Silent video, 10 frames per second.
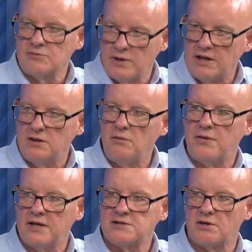We can do
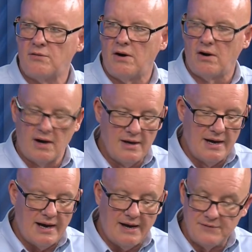things that are wrong.
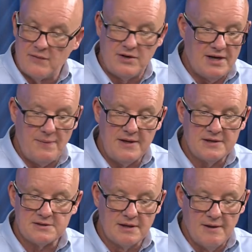I've never done
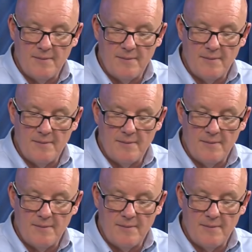this,